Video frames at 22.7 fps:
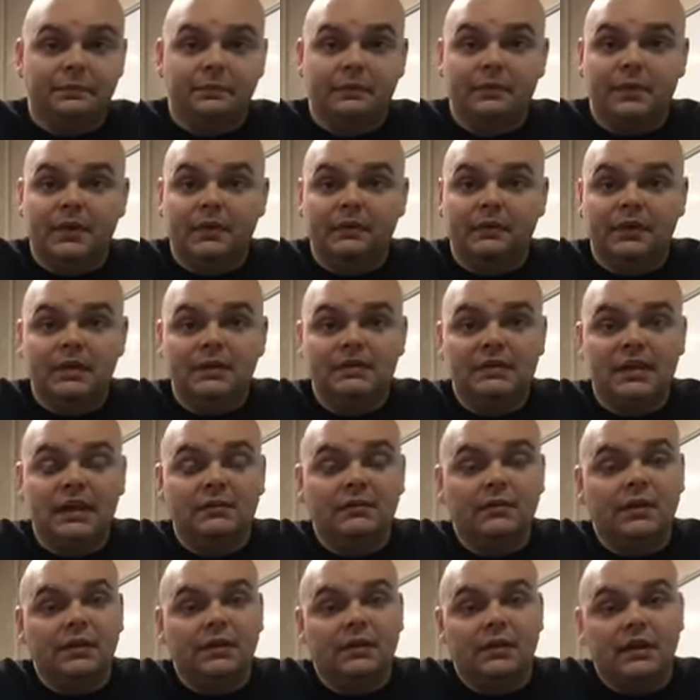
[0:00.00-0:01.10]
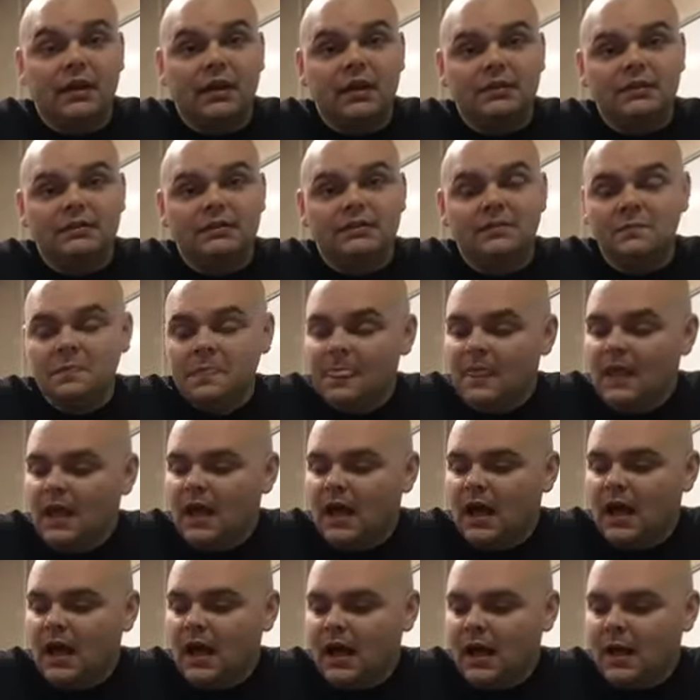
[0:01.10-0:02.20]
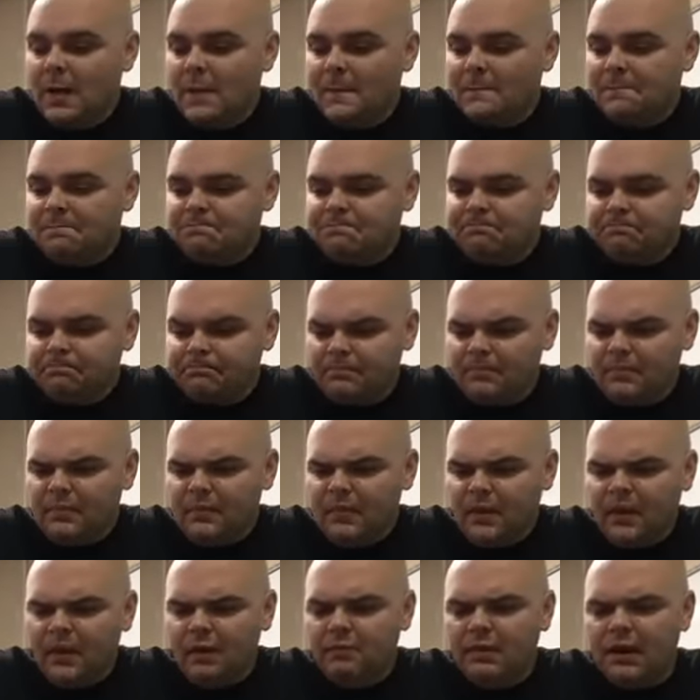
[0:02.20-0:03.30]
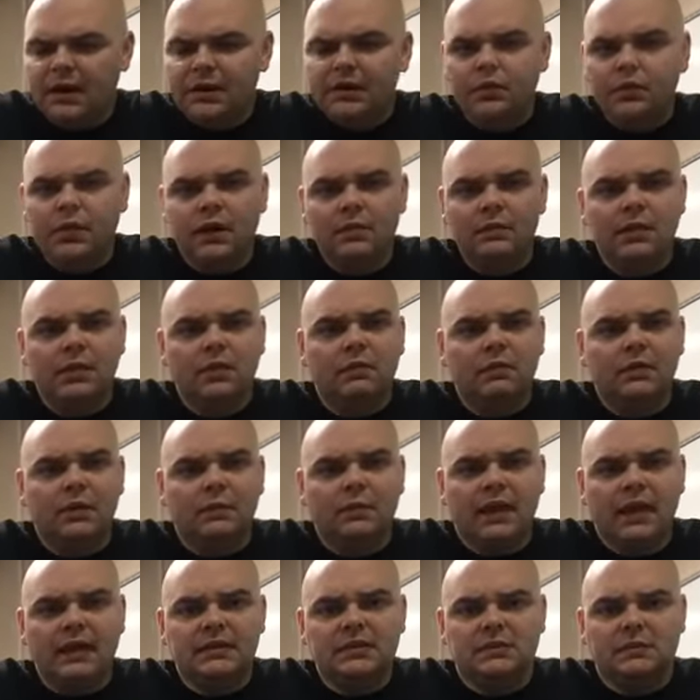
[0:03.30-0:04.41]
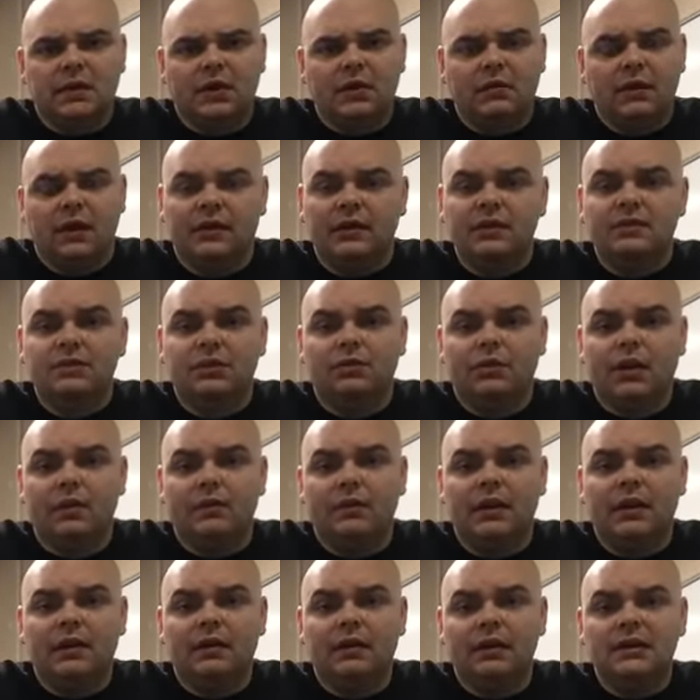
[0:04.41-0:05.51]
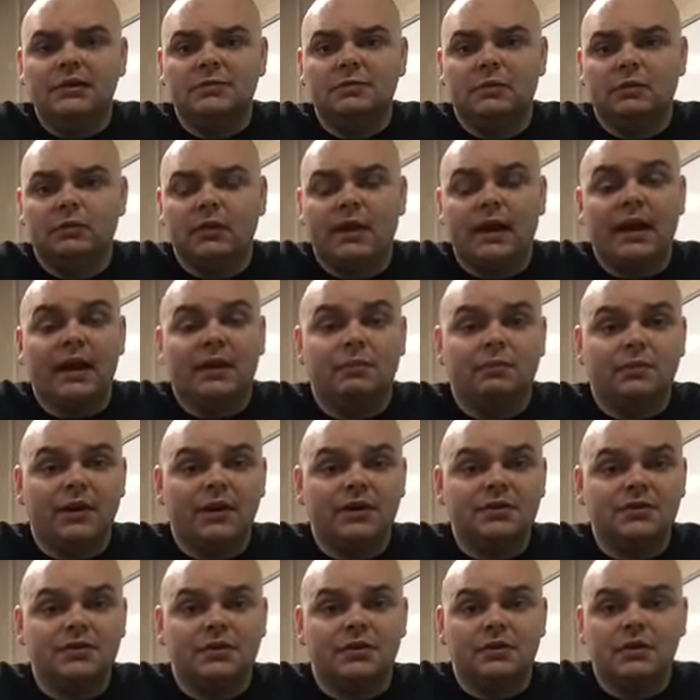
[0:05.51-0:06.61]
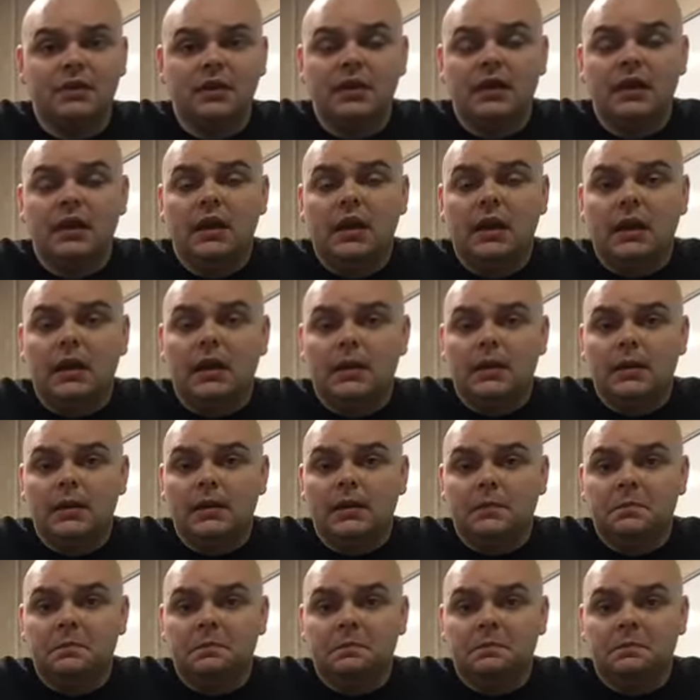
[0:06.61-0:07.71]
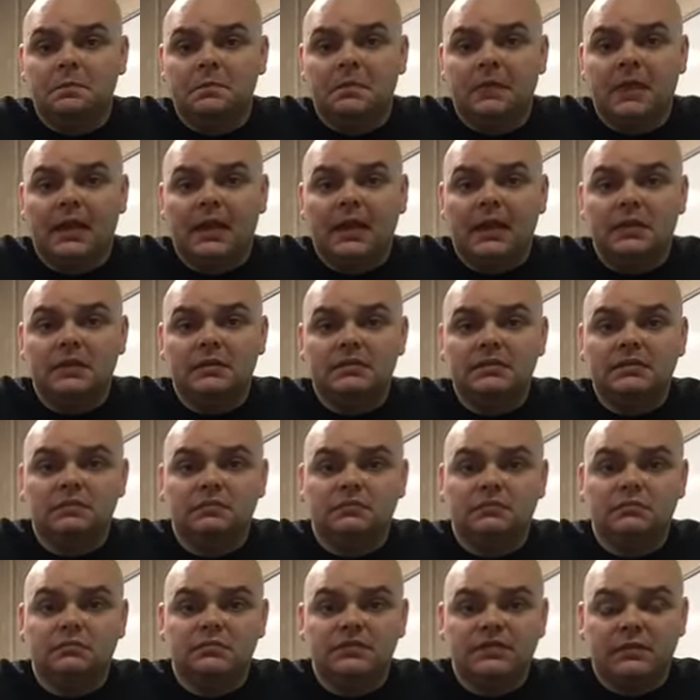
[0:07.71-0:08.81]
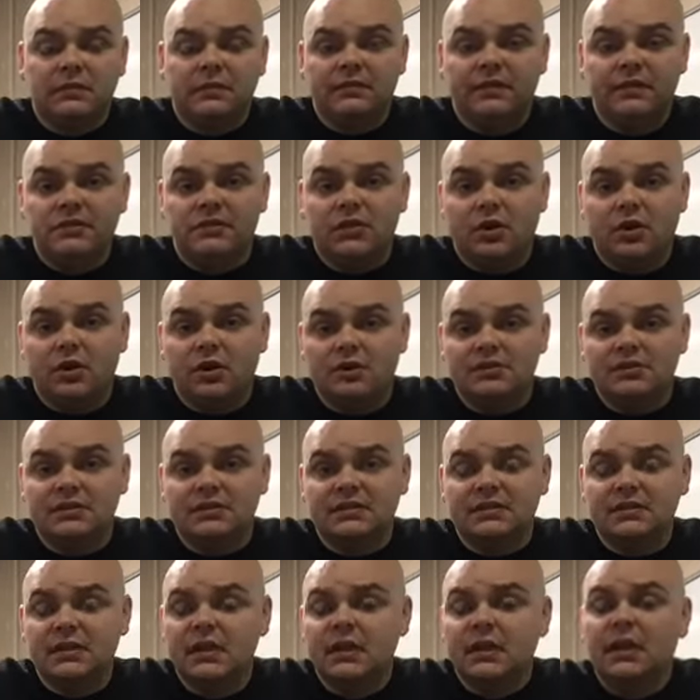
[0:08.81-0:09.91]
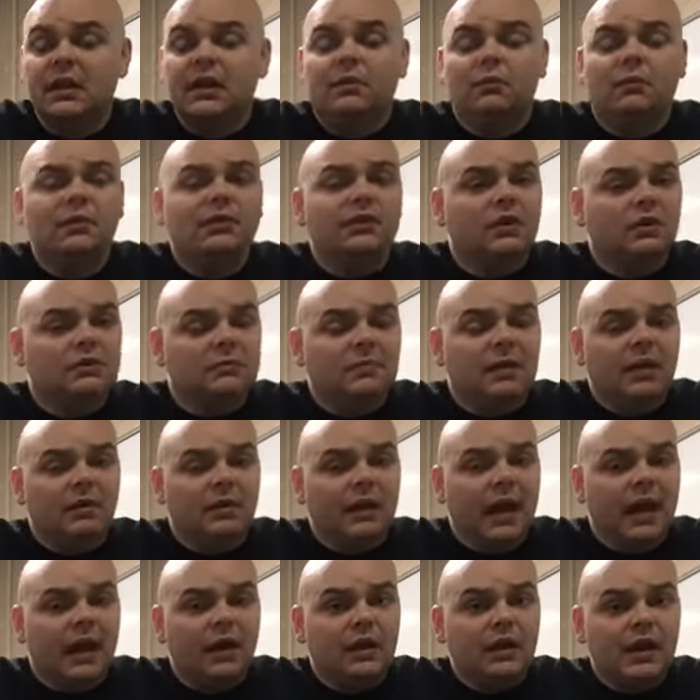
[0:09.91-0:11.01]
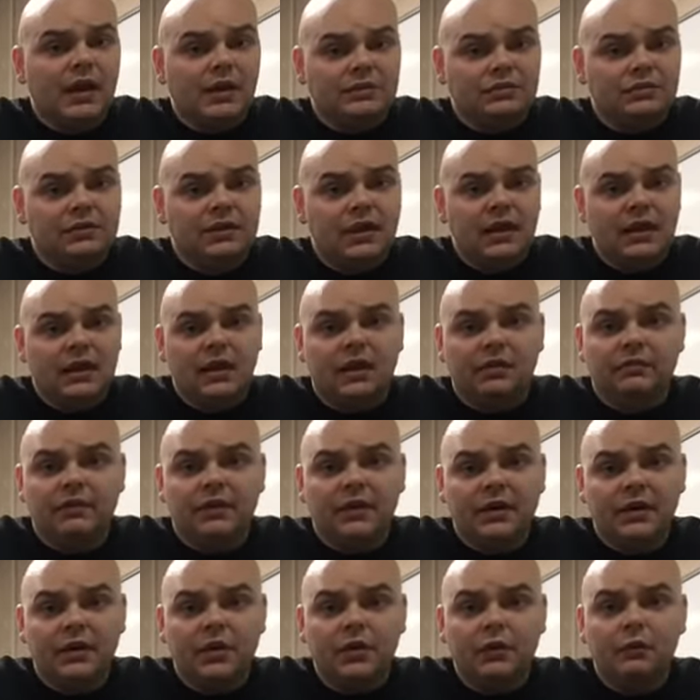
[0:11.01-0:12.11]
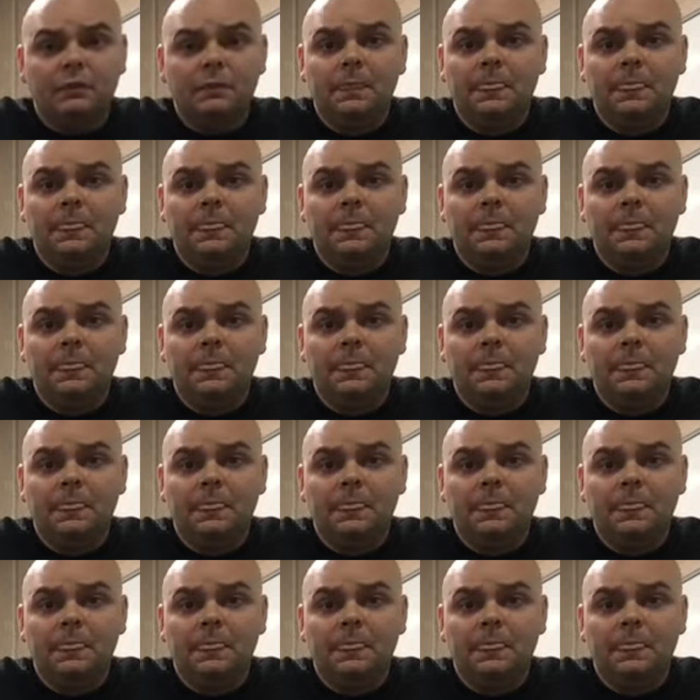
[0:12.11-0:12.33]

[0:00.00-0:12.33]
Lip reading: be really safe with it, I guess. But I do recommend going the plastic bottle route, and it's a great way to explore air pressure and some of its causes. We talked about air yesterday in our video